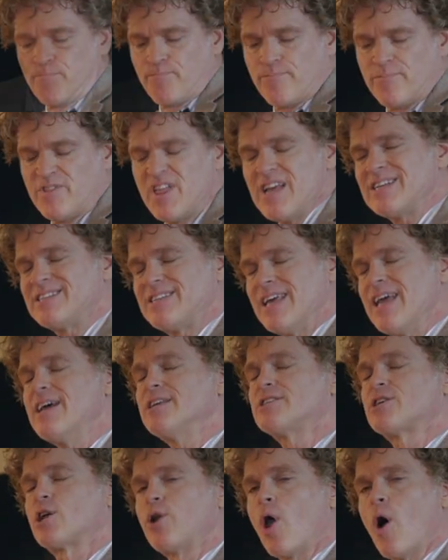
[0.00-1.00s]
This
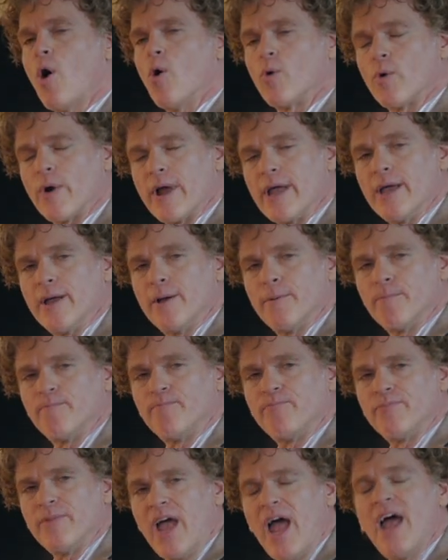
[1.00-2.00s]
is glory.
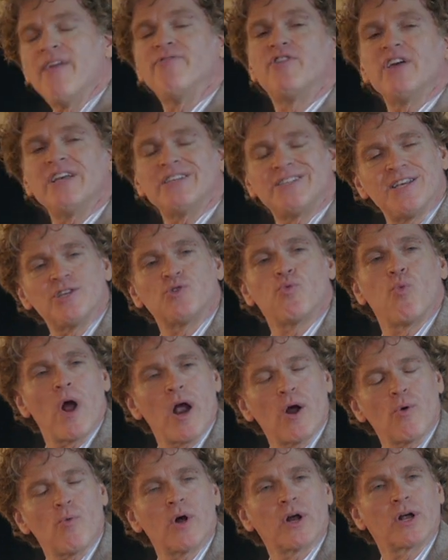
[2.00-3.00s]
And this is
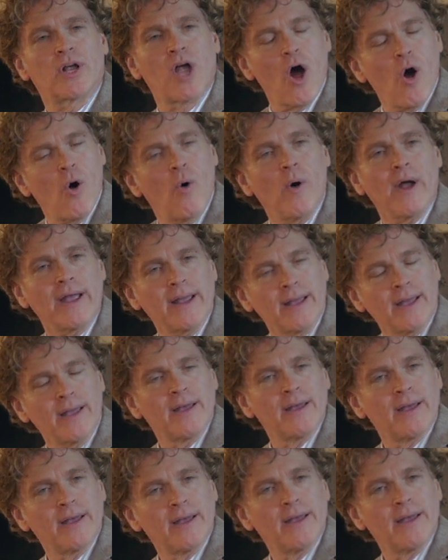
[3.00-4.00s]
where we're going. Yes.
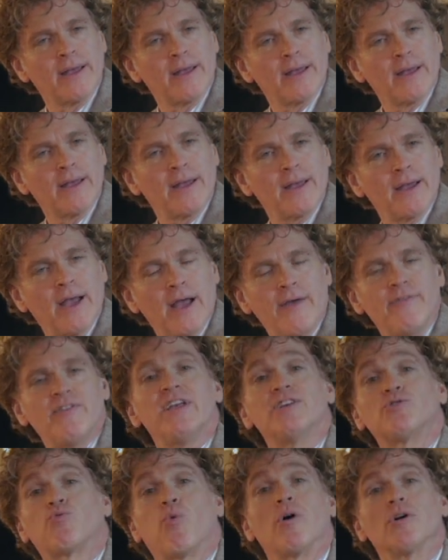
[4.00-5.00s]
And
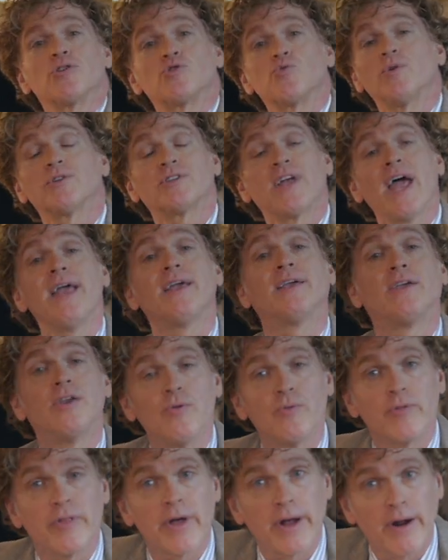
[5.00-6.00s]
these words will take
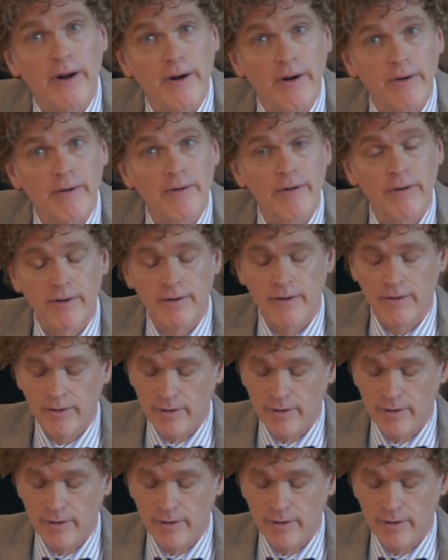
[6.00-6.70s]
you there. Yes.